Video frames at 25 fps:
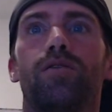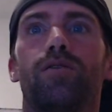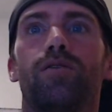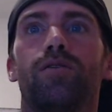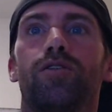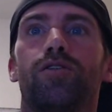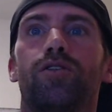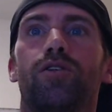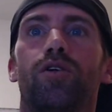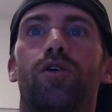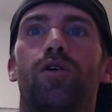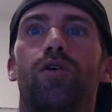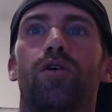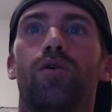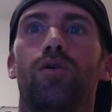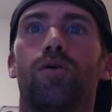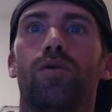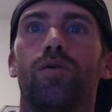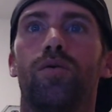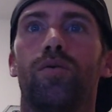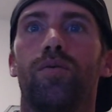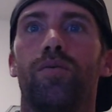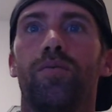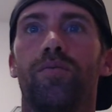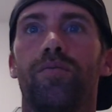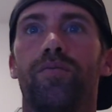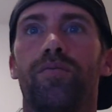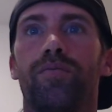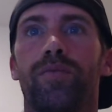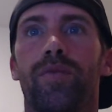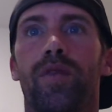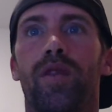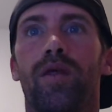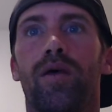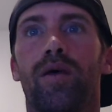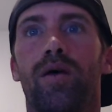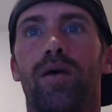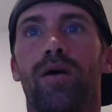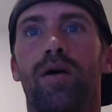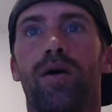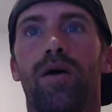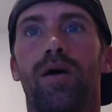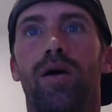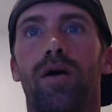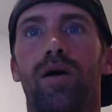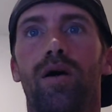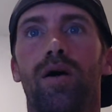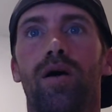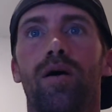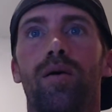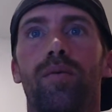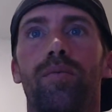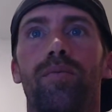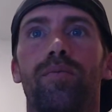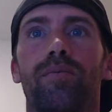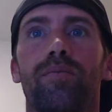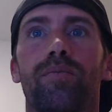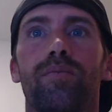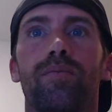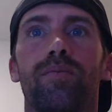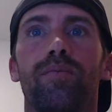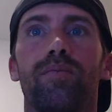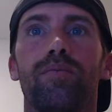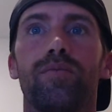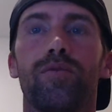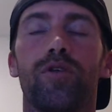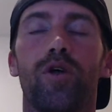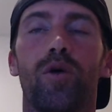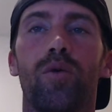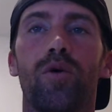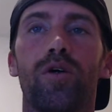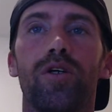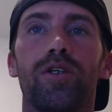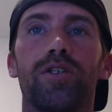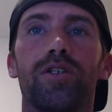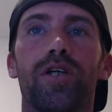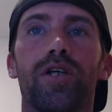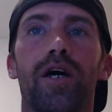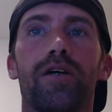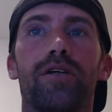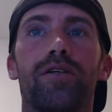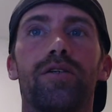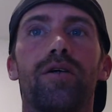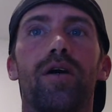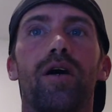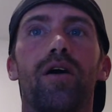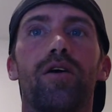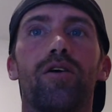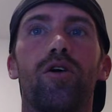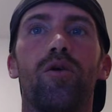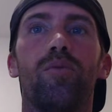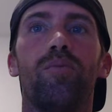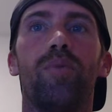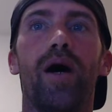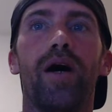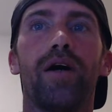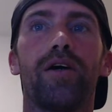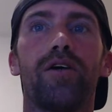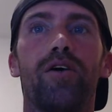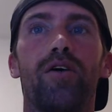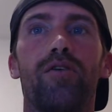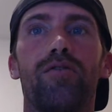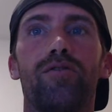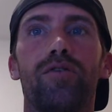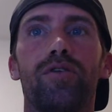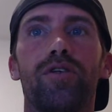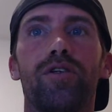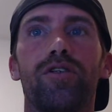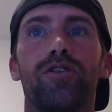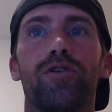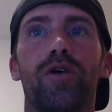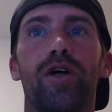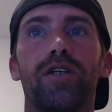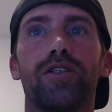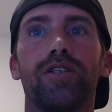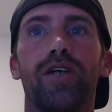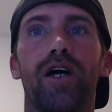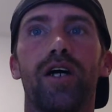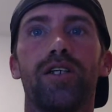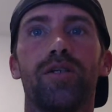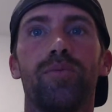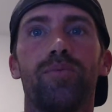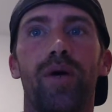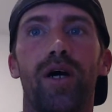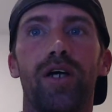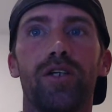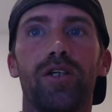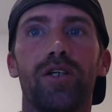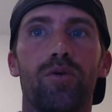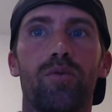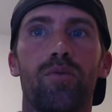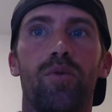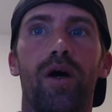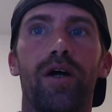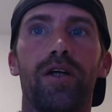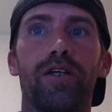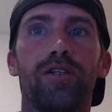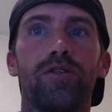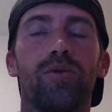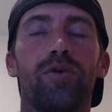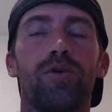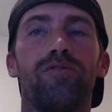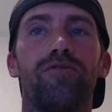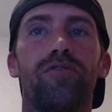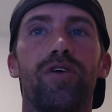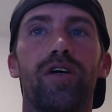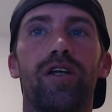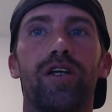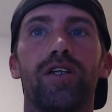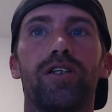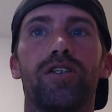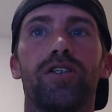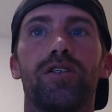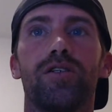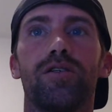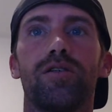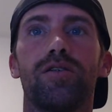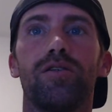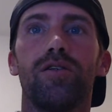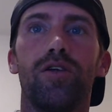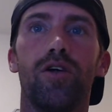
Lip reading: So don't worry, Zach. I'll go back over the transaction password right as we finish.